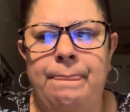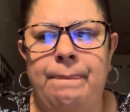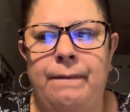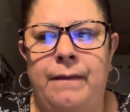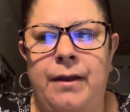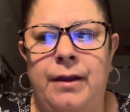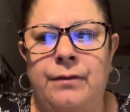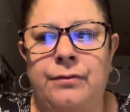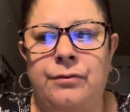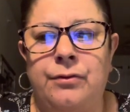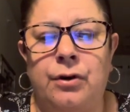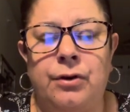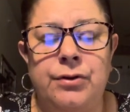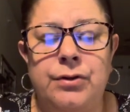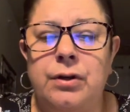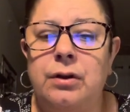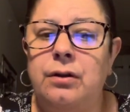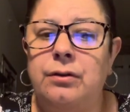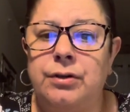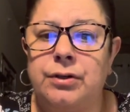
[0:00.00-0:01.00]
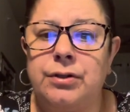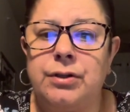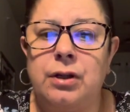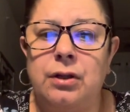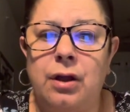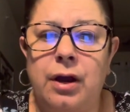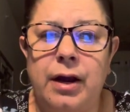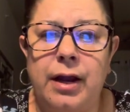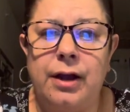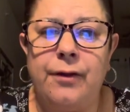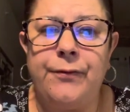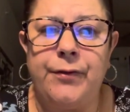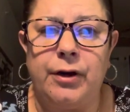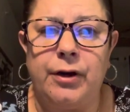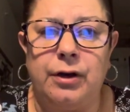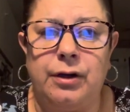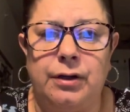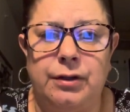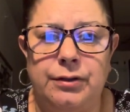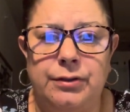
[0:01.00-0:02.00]
And there's a lot out
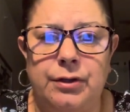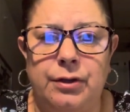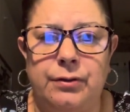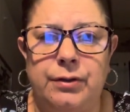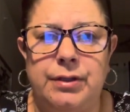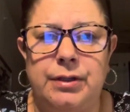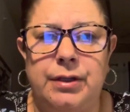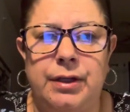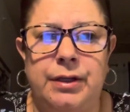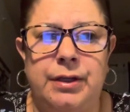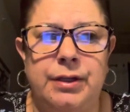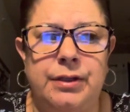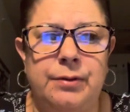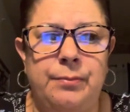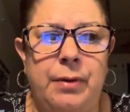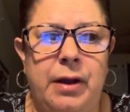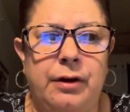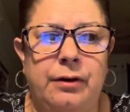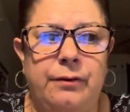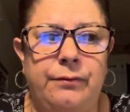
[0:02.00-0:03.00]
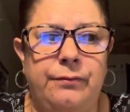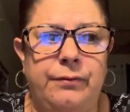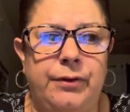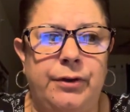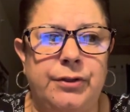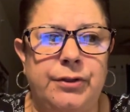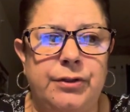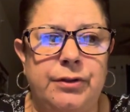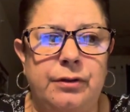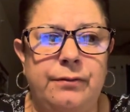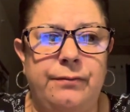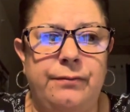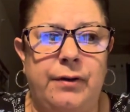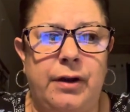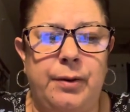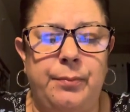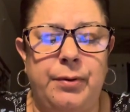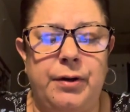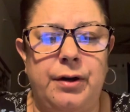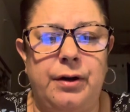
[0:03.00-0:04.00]
there, so it doesn't matter if they're
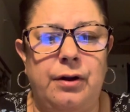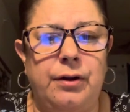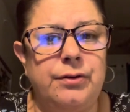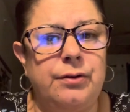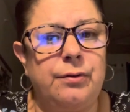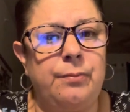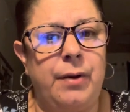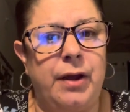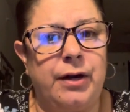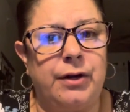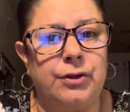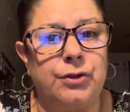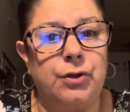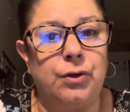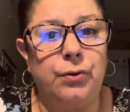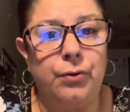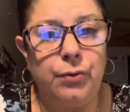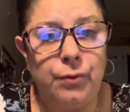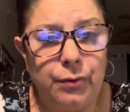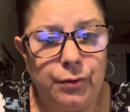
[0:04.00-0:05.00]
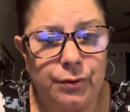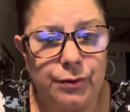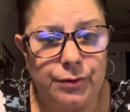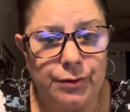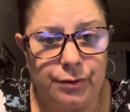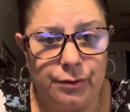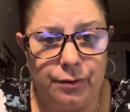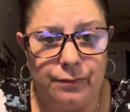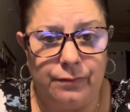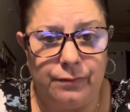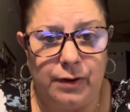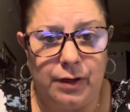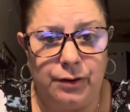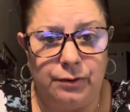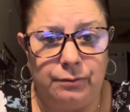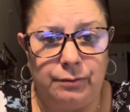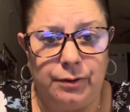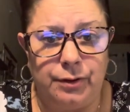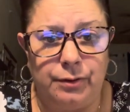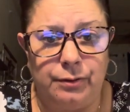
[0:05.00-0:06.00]
certified, but it also matters who they're certified
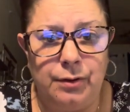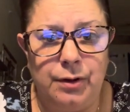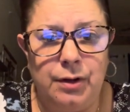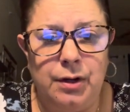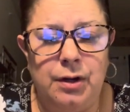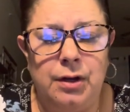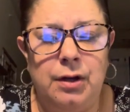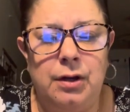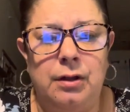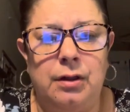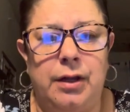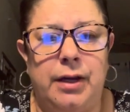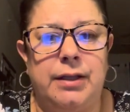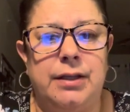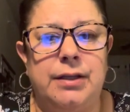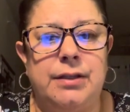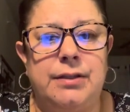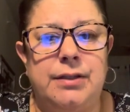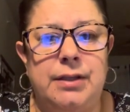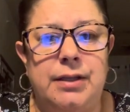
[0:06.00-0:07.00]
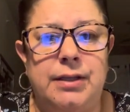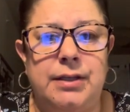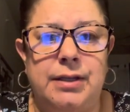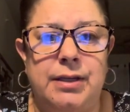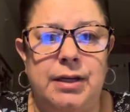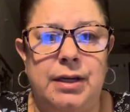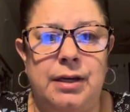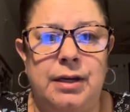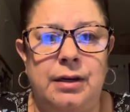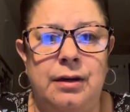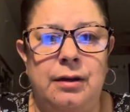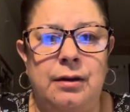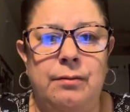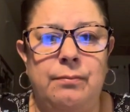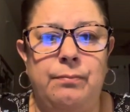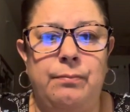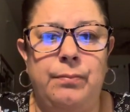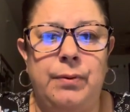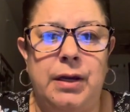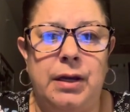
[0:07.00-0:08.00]
through, like the
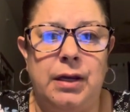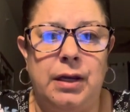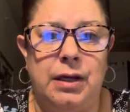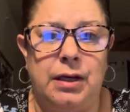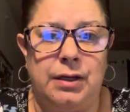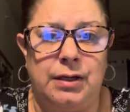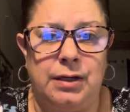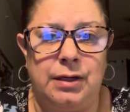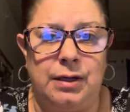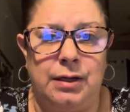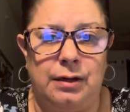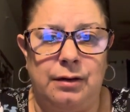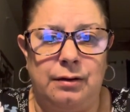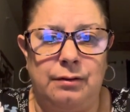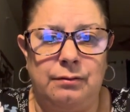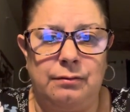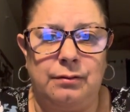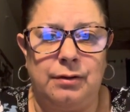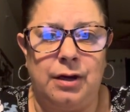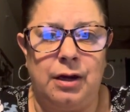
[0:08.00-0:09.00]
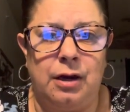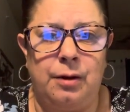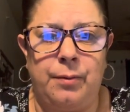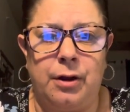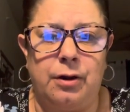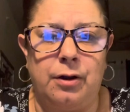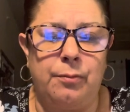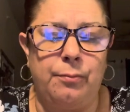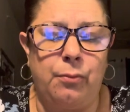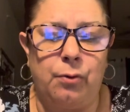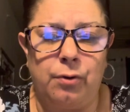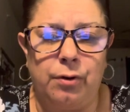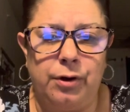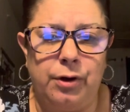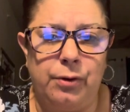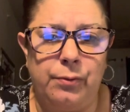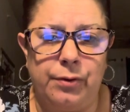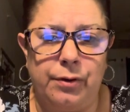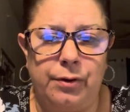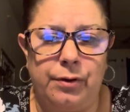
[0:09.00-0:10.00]
CCPDT. Okay, I'm not going to bore
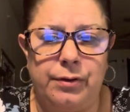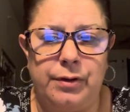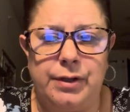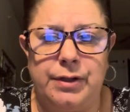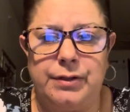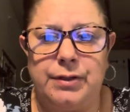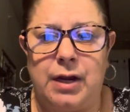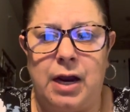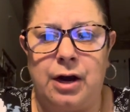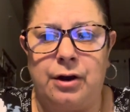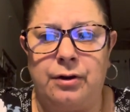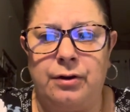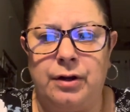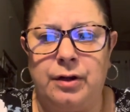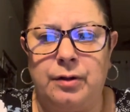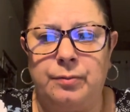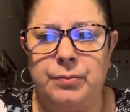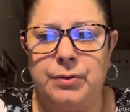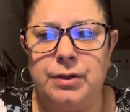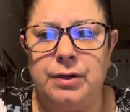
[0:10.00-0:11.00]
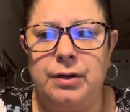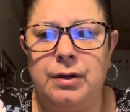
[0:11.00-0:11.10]
you with all these acronyms.